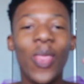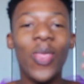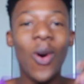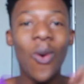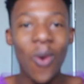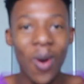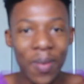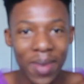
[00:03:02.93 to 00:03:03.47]
The
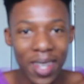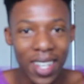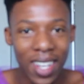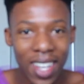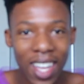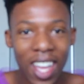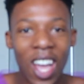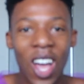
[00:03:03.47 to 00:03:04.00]
woman,
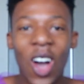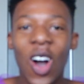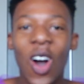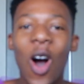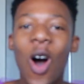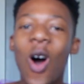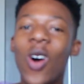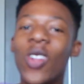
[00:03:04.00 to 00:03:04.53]

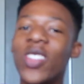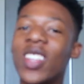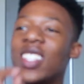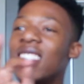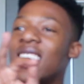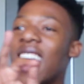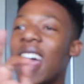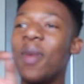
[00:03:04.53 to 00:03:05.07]
all
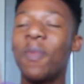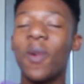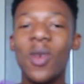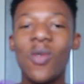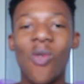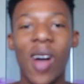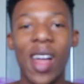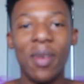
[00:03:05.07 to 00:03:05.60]
this
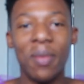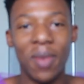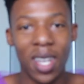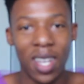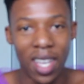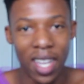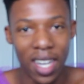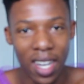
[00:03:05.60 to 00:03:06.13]
9.1
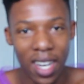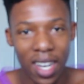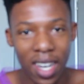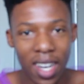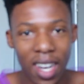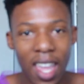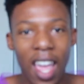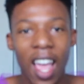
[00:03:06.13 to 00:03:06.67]
million,
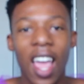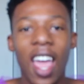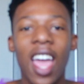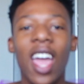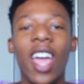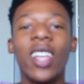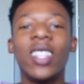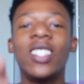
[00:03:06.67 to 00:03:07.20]

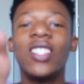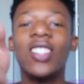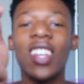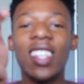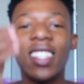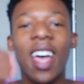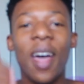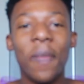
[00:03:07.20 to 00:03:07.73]
it
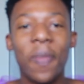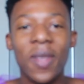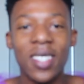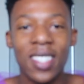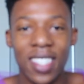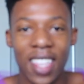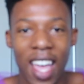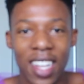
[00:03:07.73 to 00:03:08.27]
just
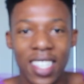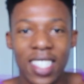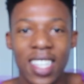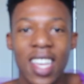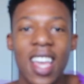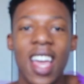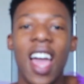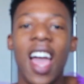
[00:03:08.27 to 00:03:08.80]
happens that
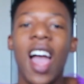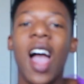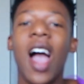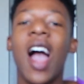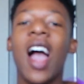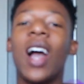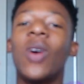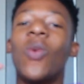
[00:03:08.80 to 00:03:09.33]

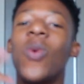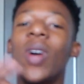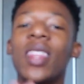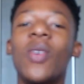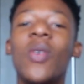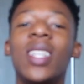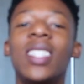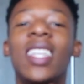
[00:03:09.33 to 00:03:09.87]
when
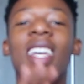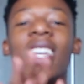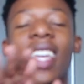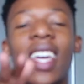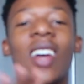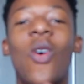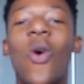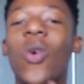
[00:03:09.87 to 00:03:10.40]
they were
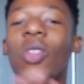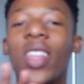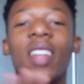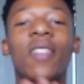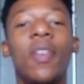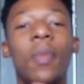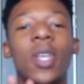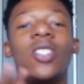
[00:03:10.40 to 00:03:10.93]
taking all the
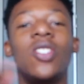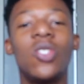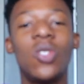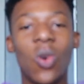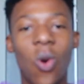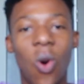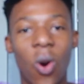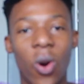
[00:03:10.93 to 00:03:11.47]
information
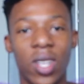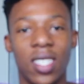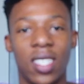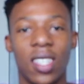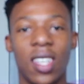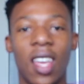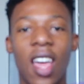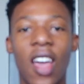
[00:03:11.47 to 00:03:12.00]
to court,
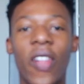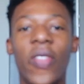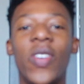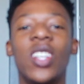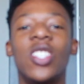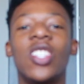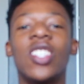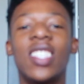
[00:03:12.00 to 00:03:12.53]

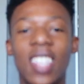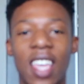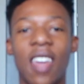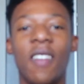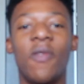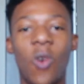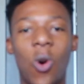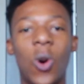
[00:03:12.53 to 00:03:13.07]
they just
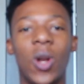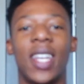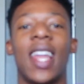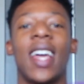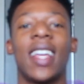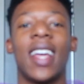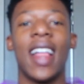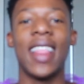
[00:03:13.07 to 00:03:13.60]
gave court
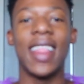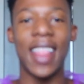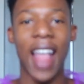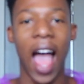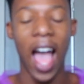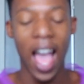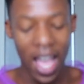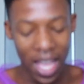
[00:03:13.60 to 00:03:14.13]
like,
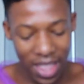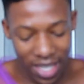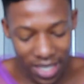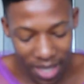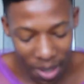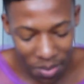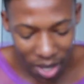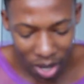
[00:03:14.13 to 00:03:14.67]
blah. There's
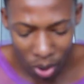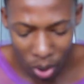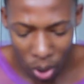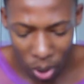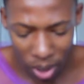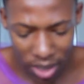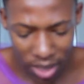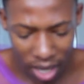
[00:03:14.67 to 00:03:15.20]
something
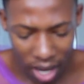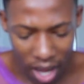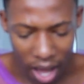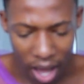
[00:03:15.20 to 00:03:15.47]
called